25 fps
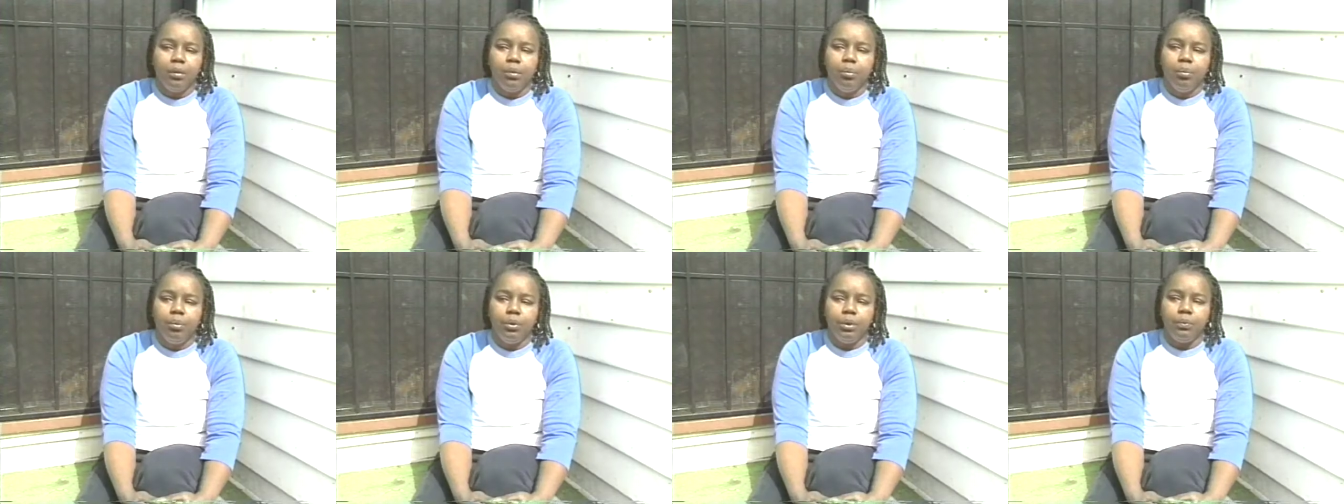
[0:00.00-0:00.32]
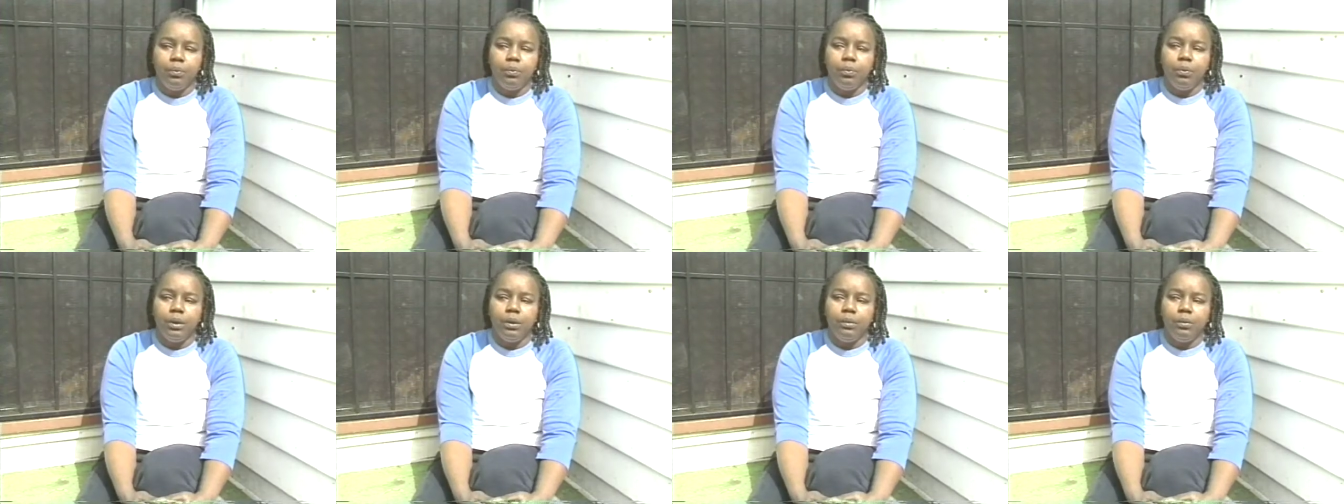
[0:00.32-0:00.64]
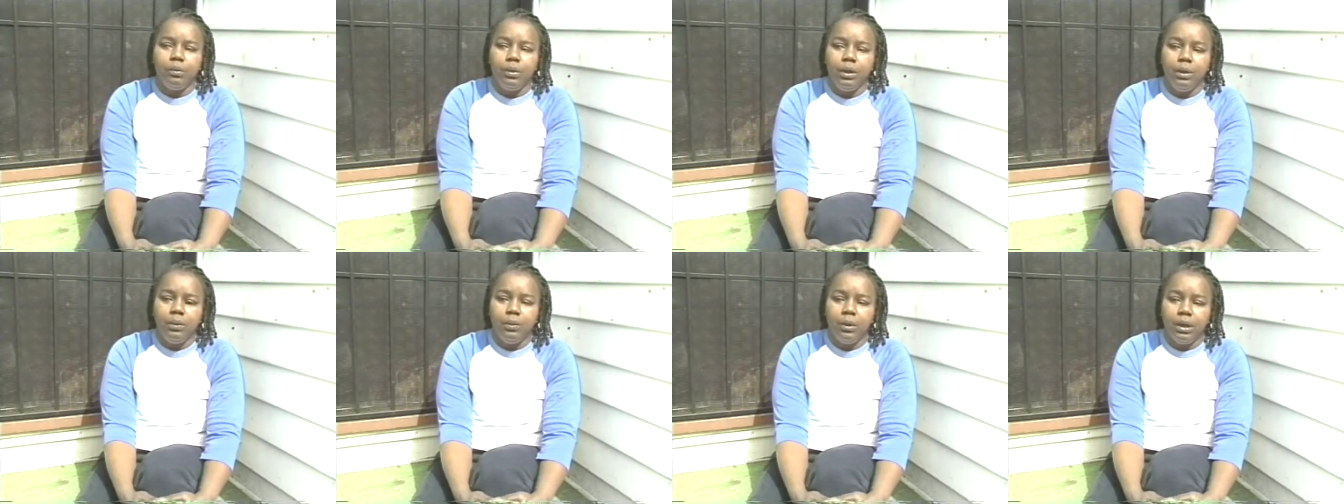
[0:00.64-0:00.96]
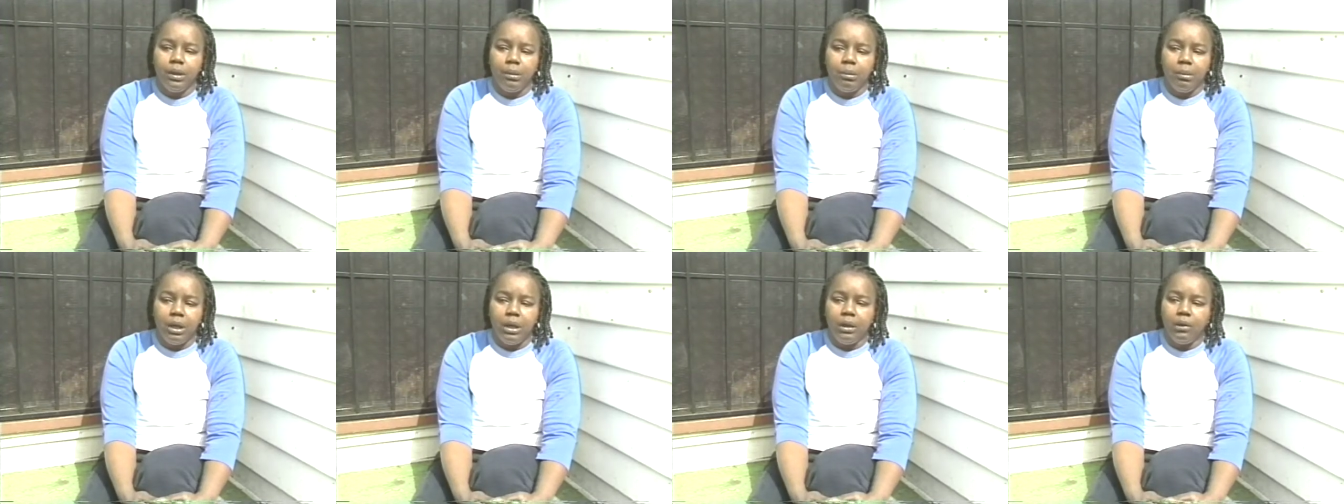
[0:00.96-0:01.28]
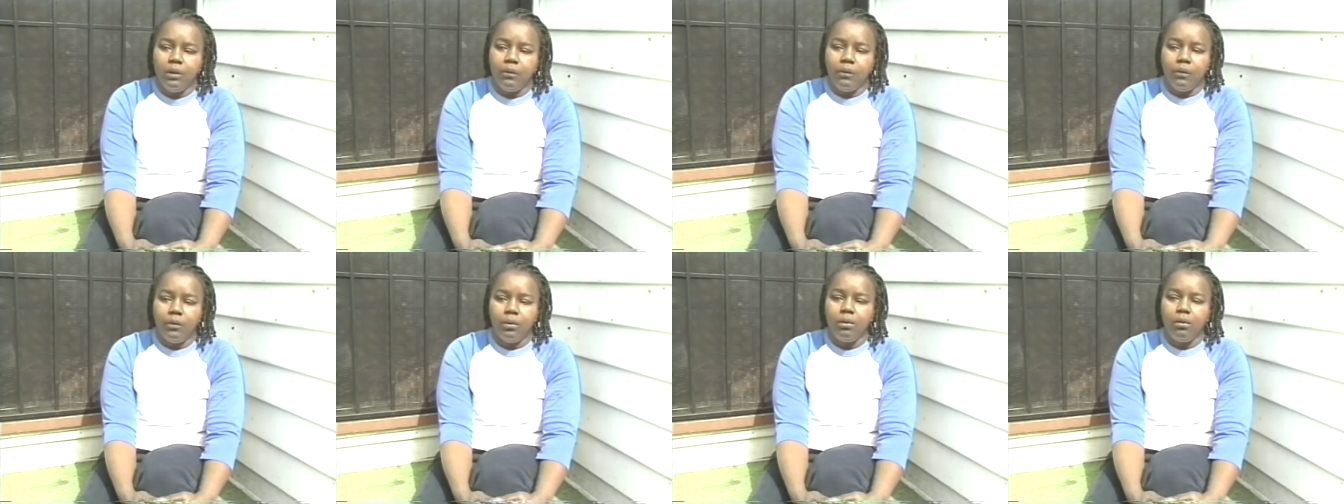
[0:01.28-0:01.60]
But when we went and made
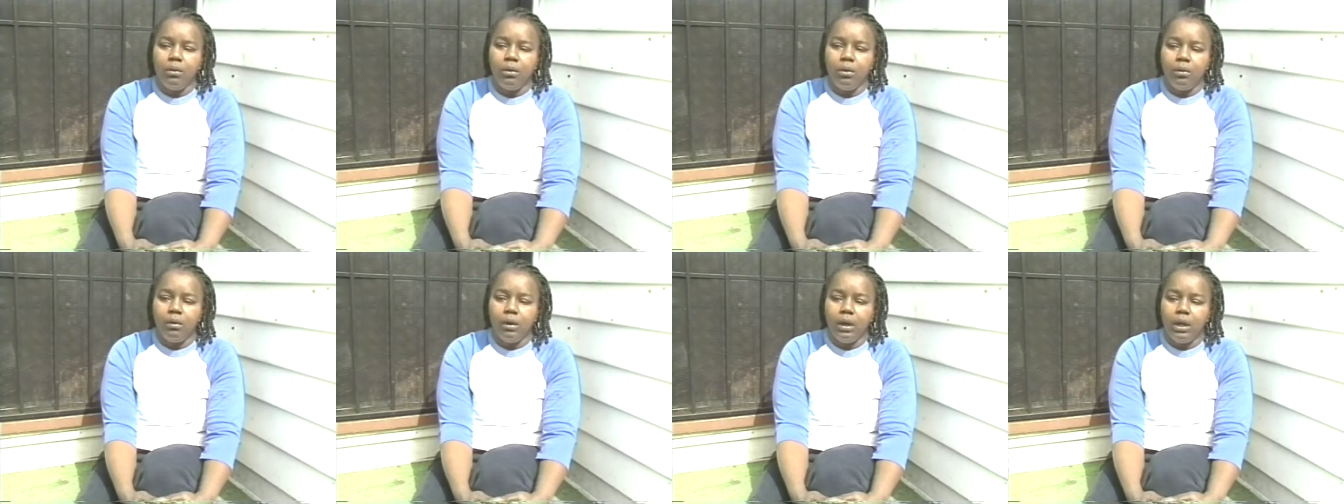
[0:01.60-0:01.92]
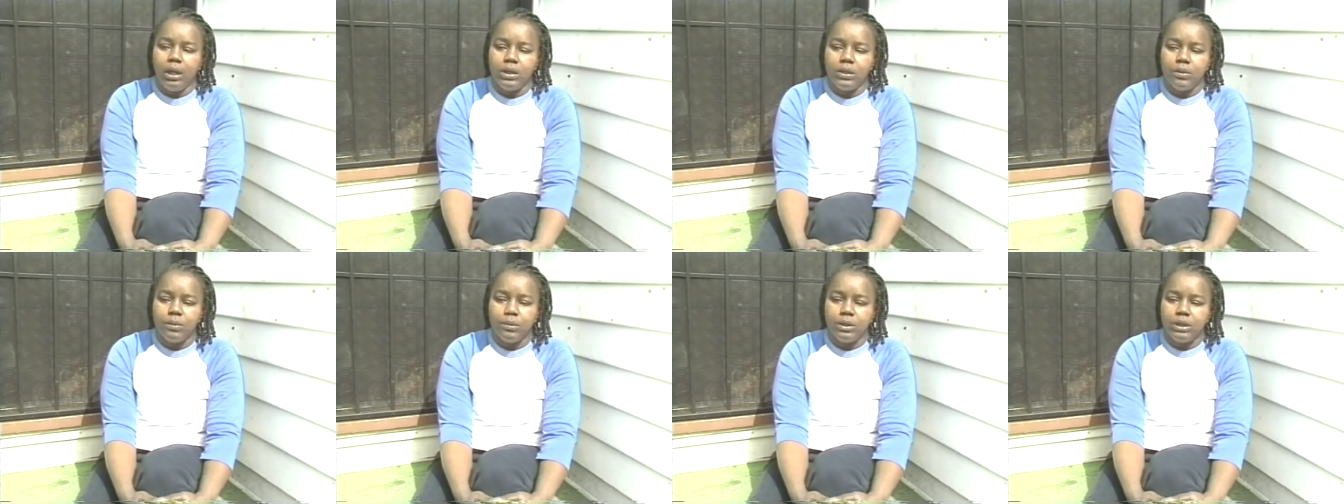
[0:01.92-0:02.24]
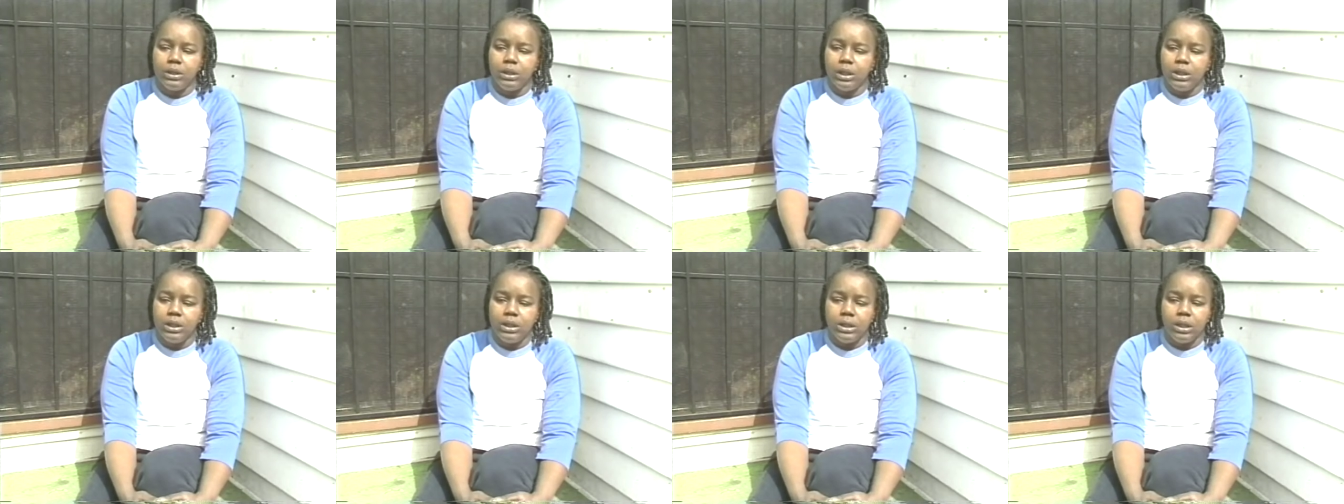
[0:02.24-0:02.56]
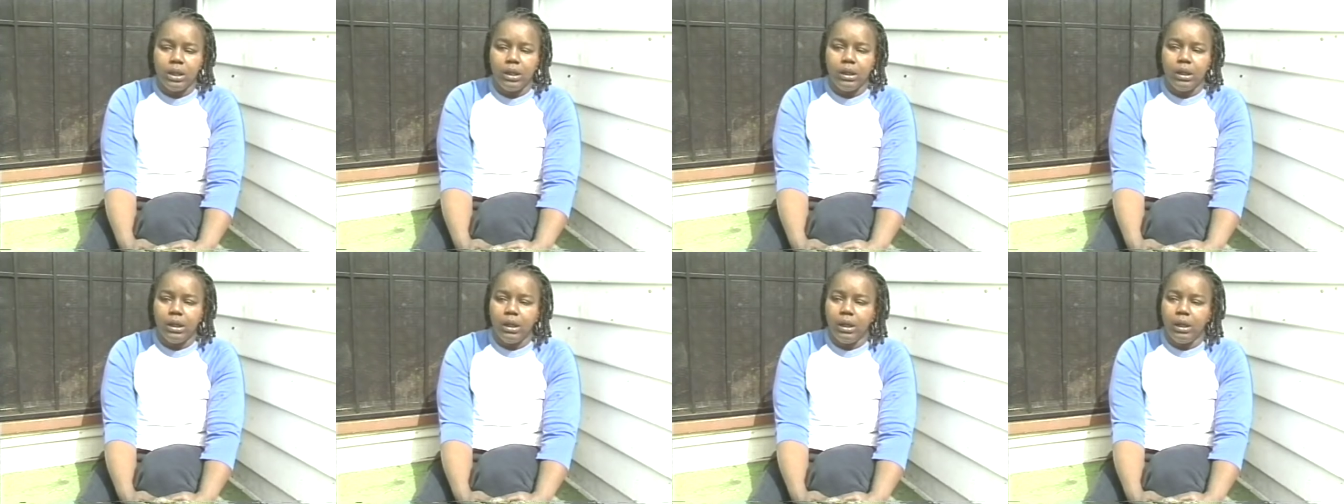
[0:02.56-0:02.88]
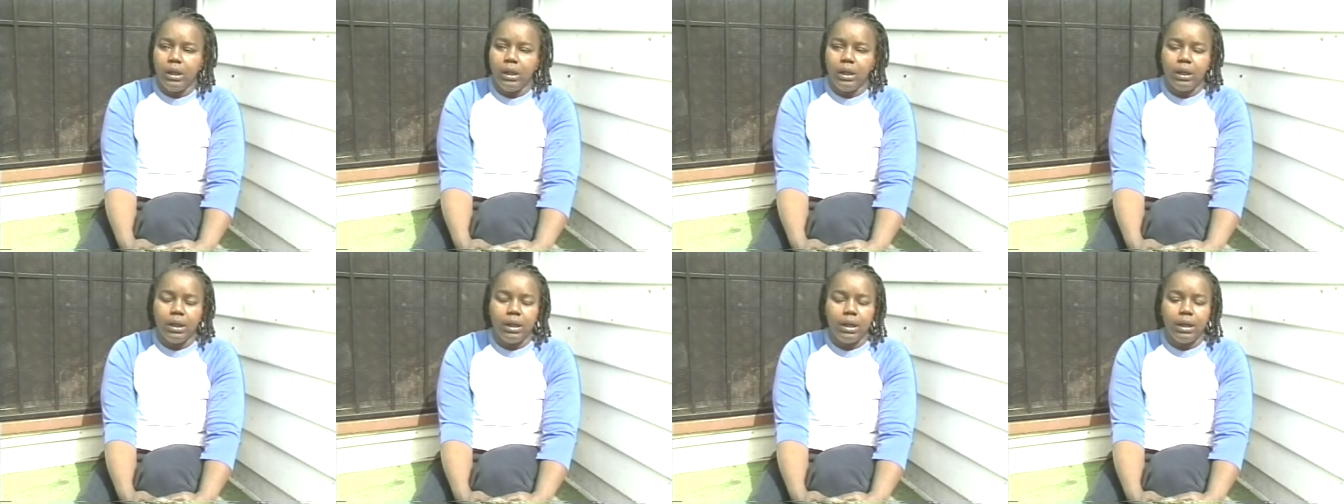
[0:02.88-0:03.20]
the funeral arrangements, they said that
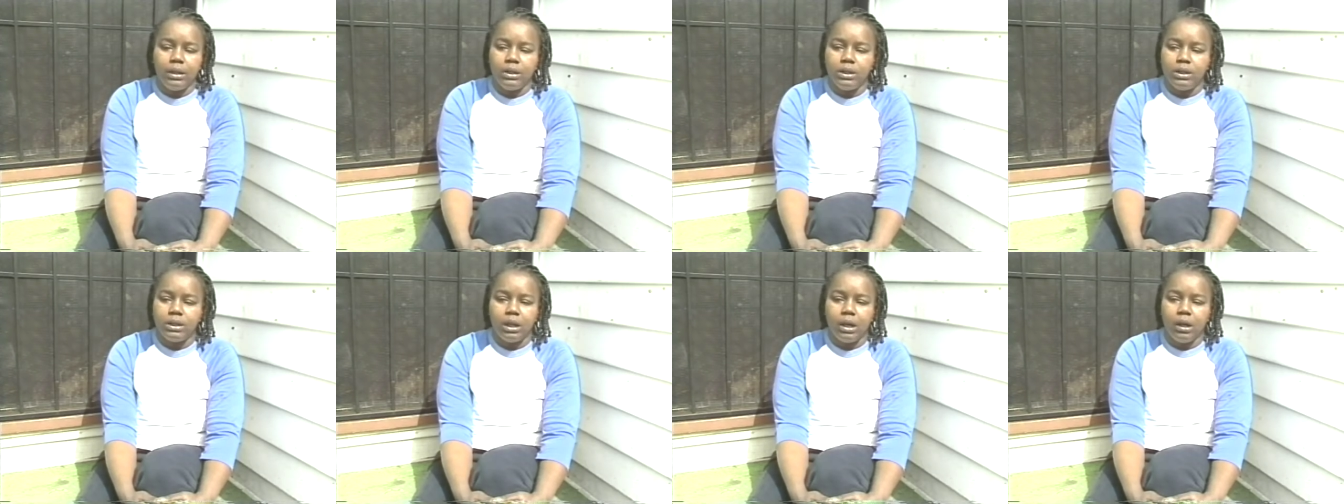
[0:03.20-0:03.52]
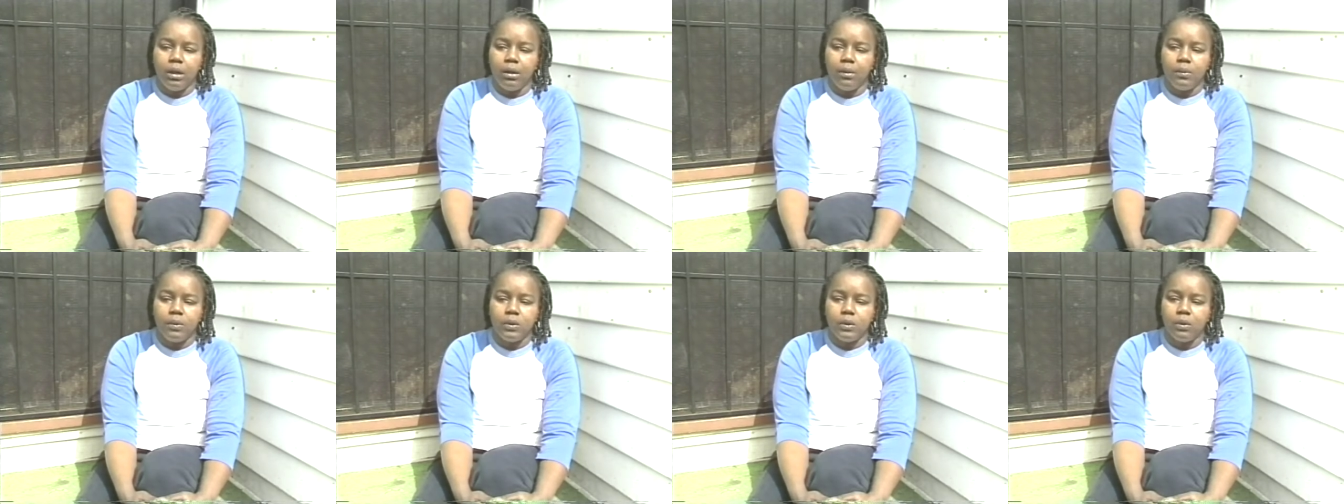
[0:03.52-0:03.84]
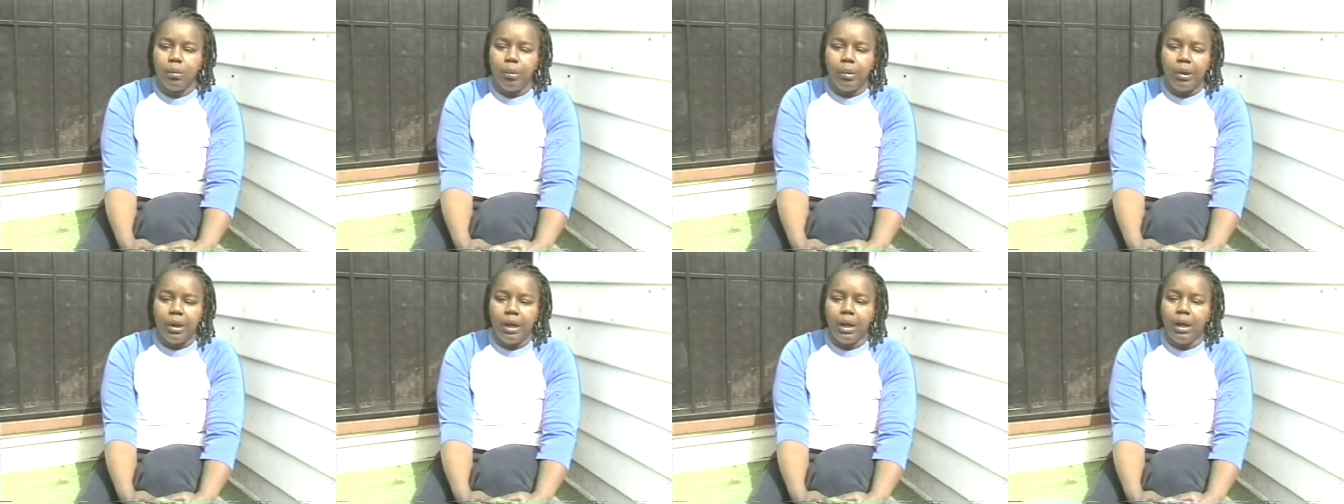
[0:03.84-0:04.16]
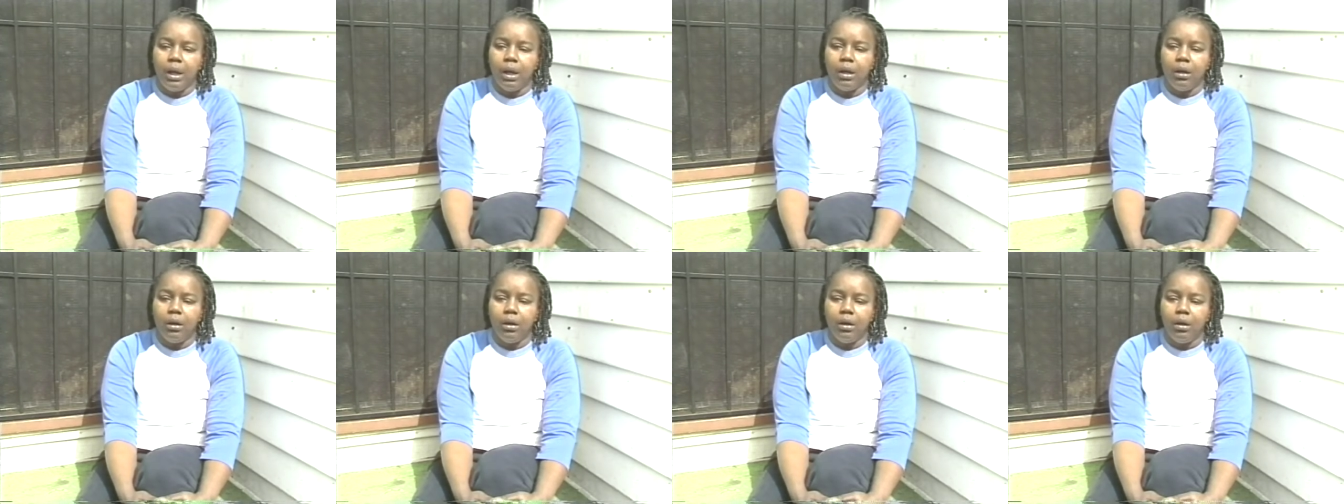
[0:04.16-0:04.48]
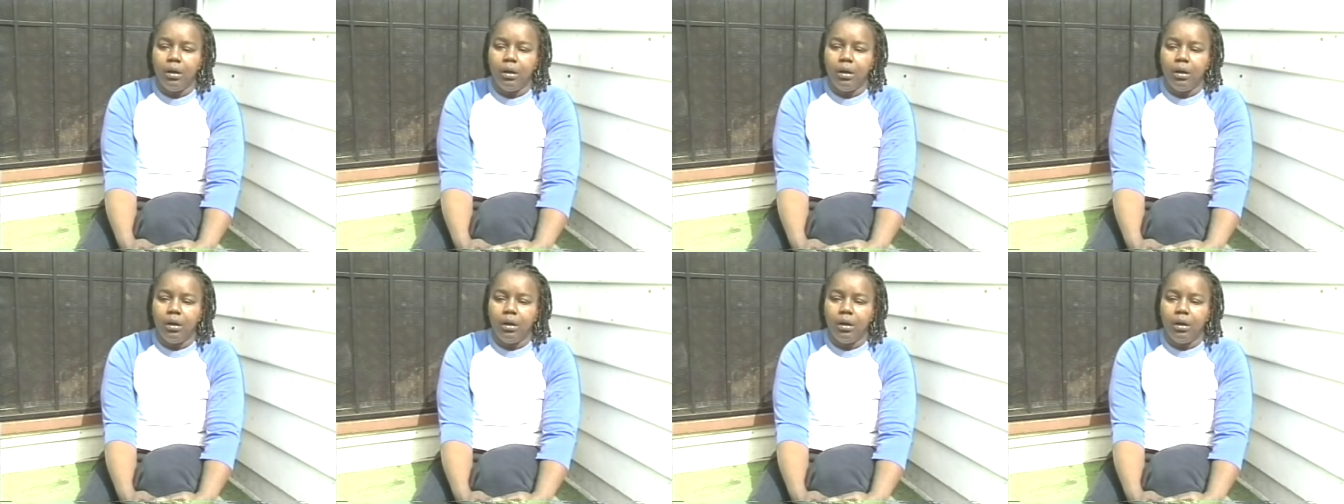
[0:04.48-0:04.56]
he had gotten shot up so bad